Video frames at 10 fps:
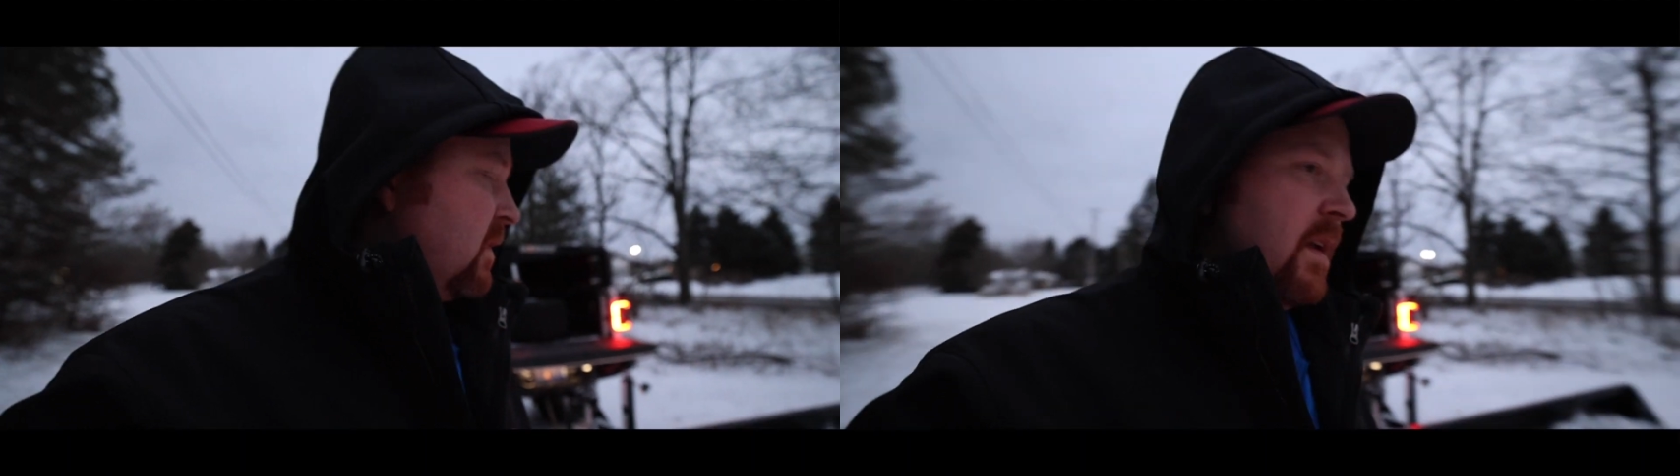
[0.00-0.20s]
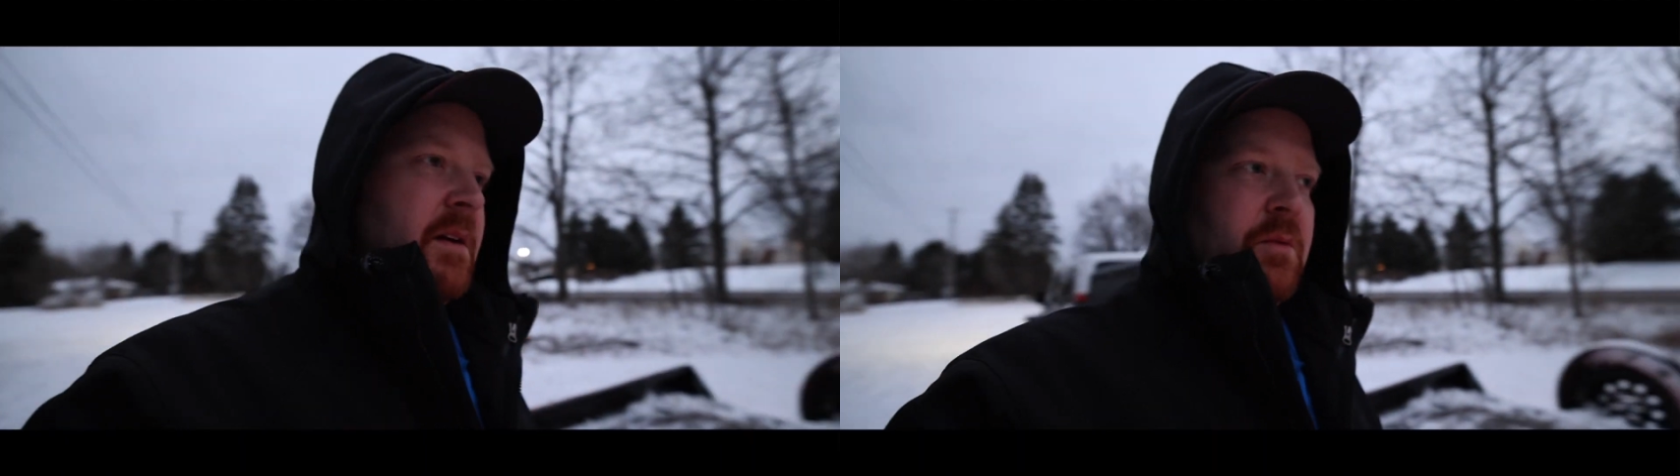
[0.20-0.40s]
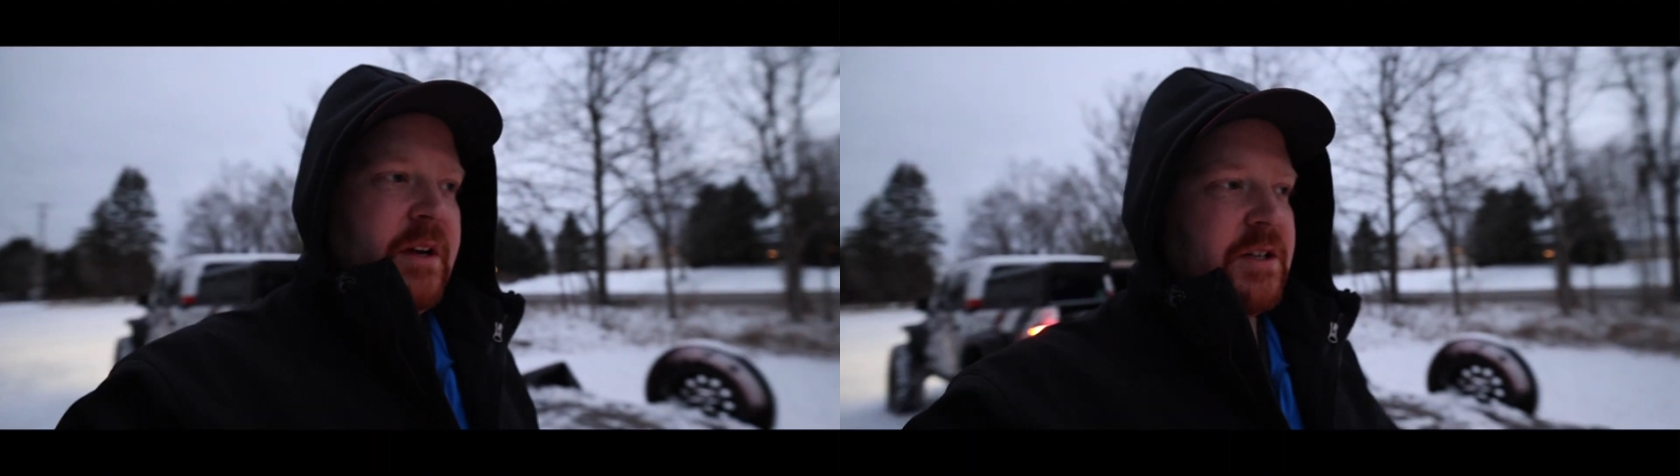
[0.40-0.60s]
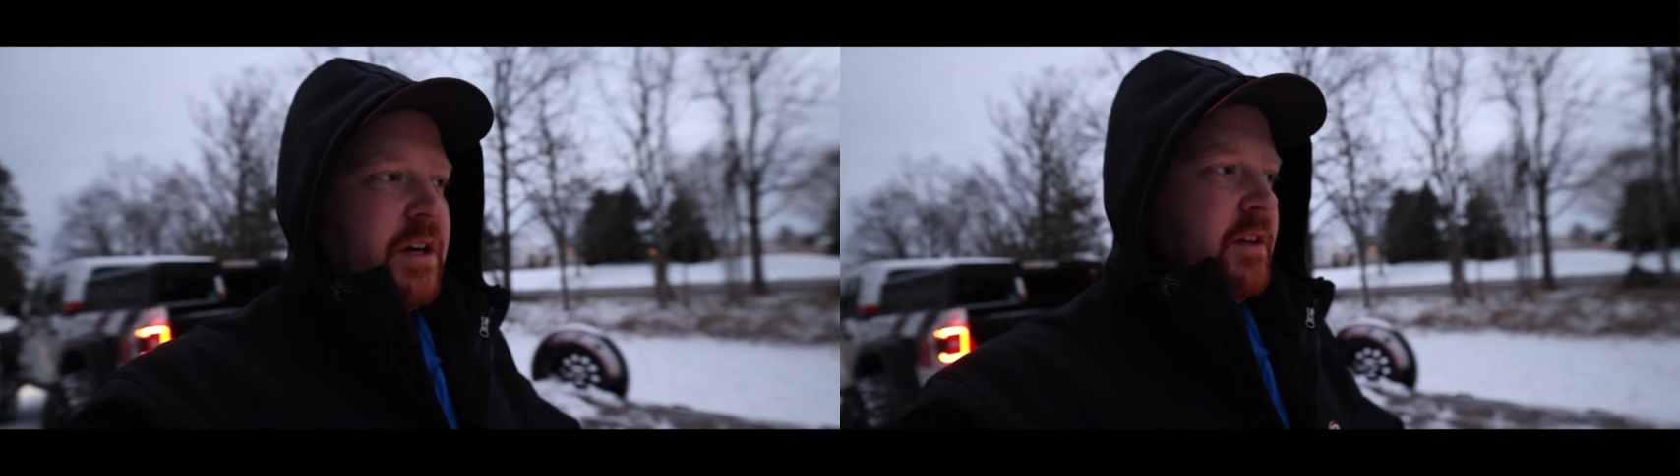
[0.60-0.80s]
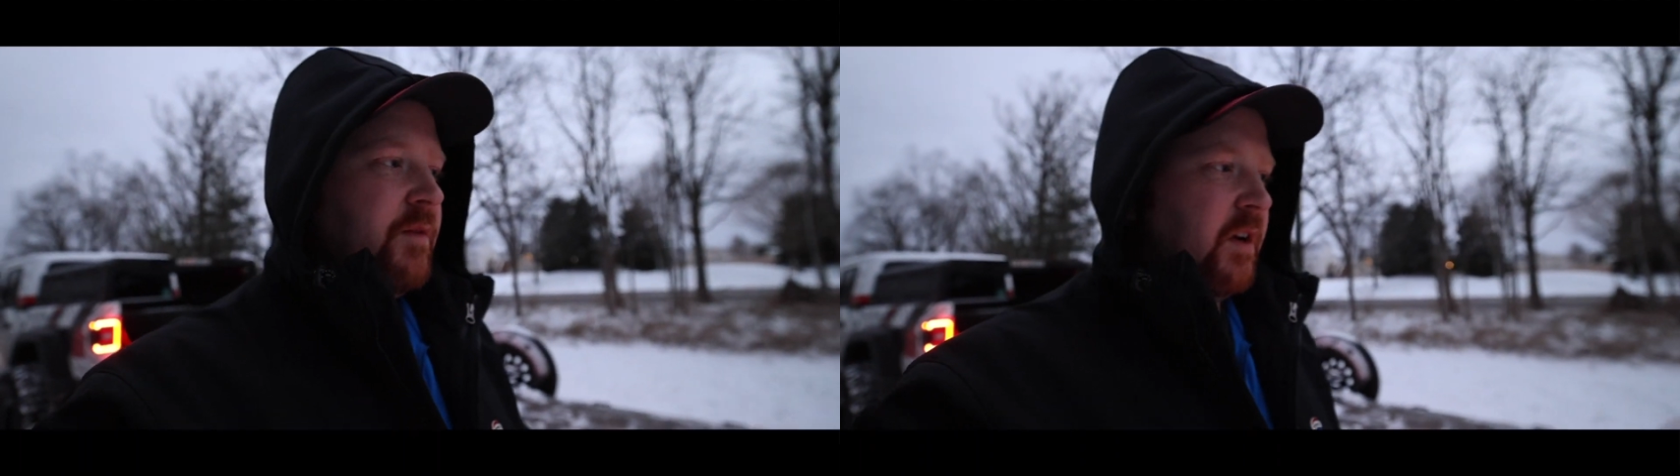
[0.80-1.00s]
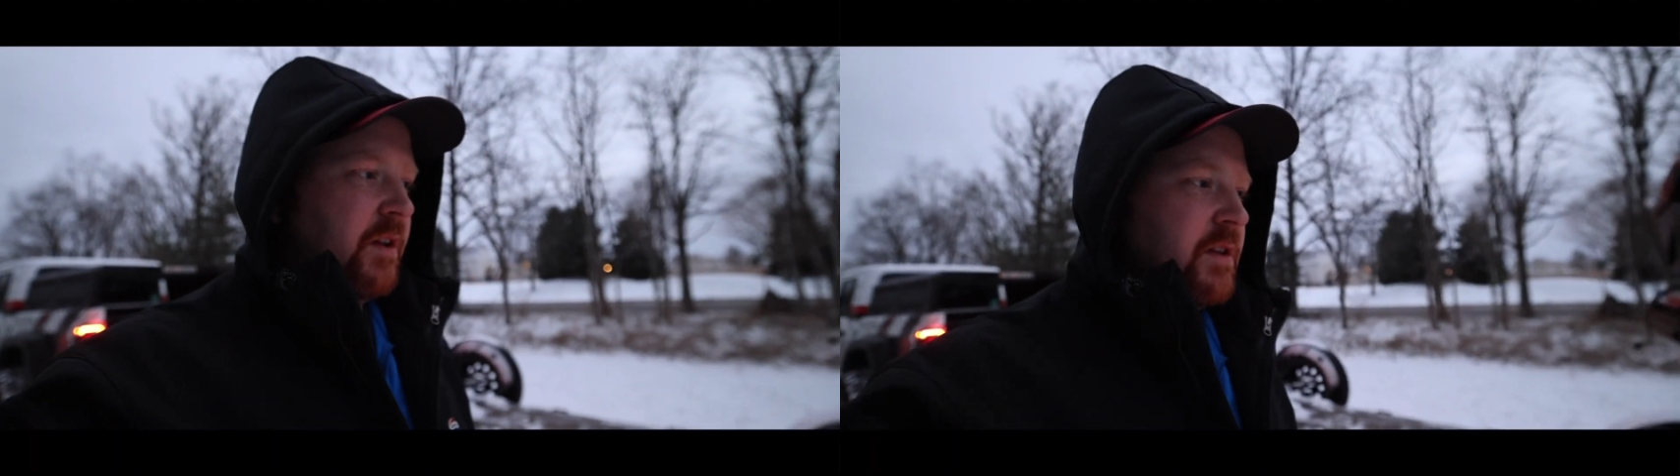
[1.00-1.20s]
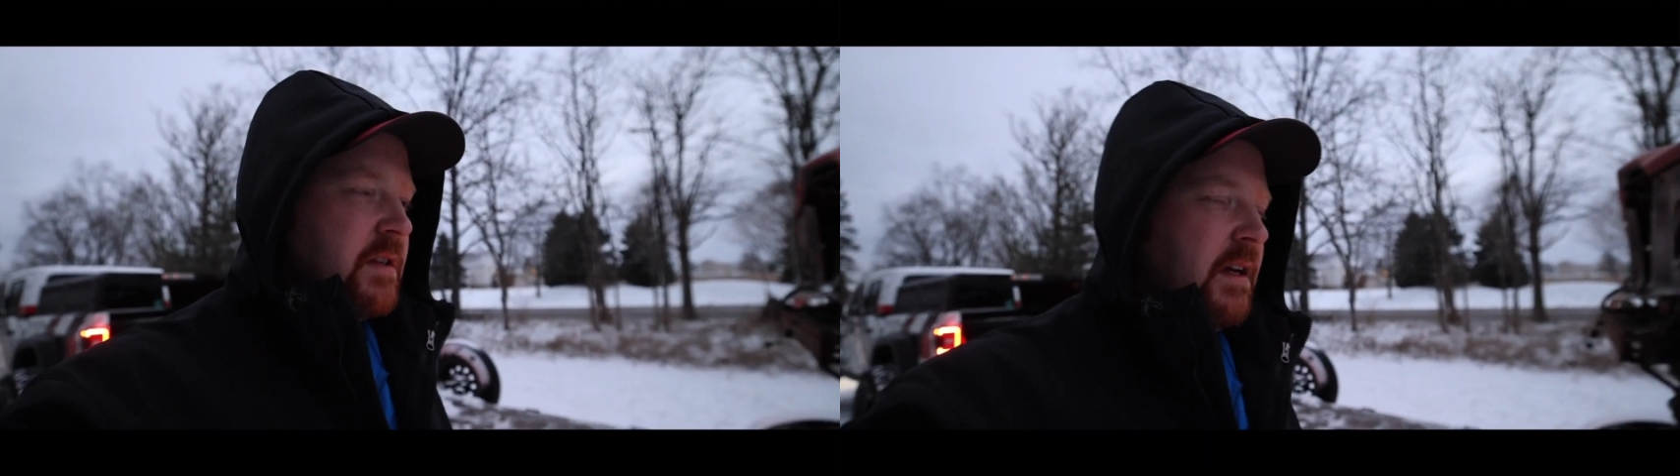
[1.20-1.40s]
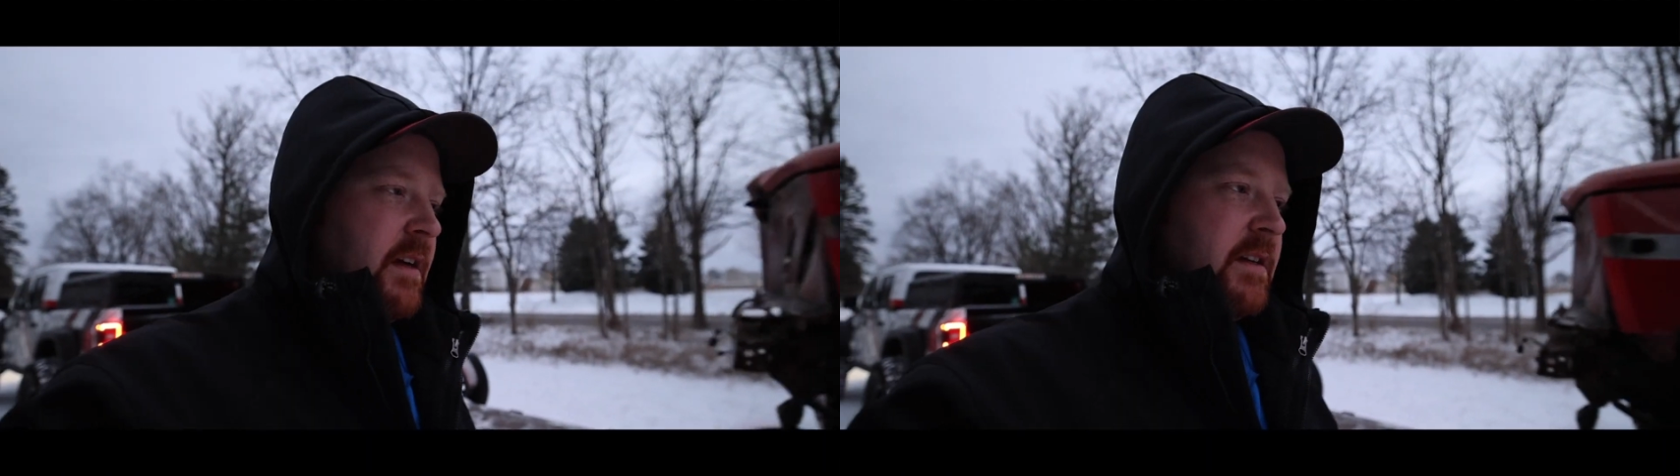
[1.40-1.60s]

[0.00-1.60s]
a winch on the front of this thing,